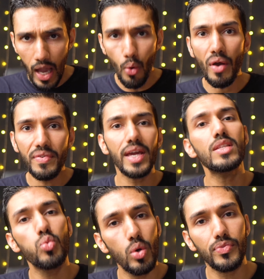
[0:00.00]
However, it's
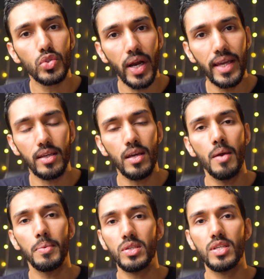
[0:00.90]
worth trying,
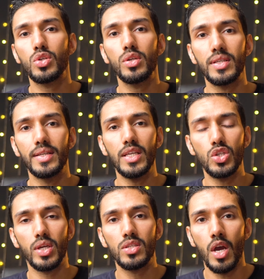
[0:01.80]
because in certain
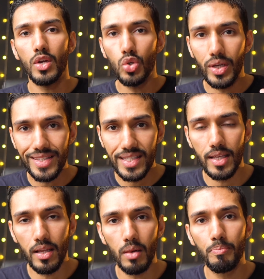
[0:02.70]
niches, you can
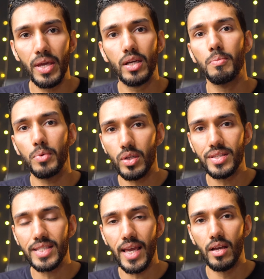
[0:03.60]
still pick up good
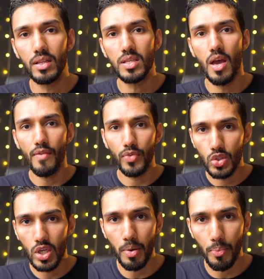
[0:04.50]
sales for
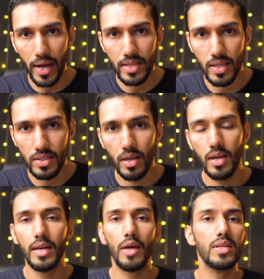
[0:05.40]
cheaper prices.
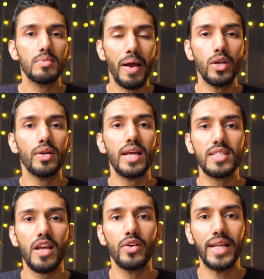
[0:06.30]
Now, this might not
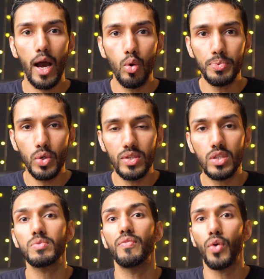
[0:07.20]
necessarily help you in
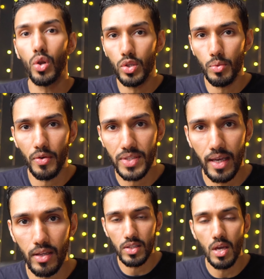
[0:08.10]
terms of volume of
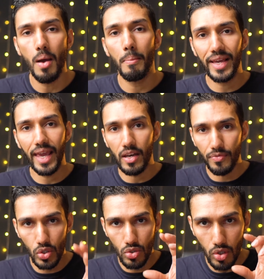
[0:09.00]
sales, but again, if
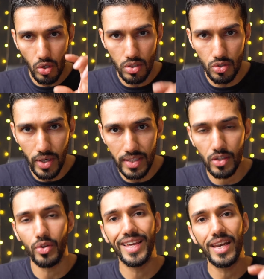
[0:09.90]
you're just concentrating
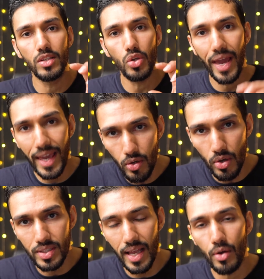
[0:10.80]
on getting your
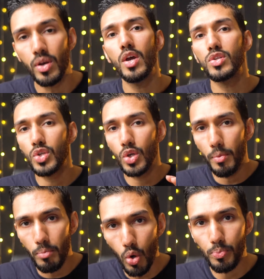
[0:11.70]
ACOS down so you're
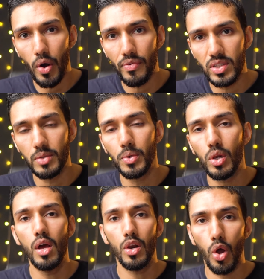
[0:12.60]
more profitable
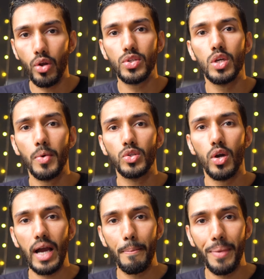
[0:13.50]
long-term on your
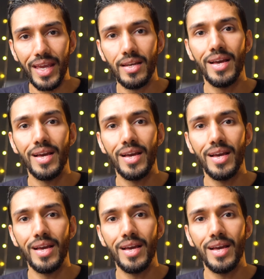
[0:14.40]
campaign,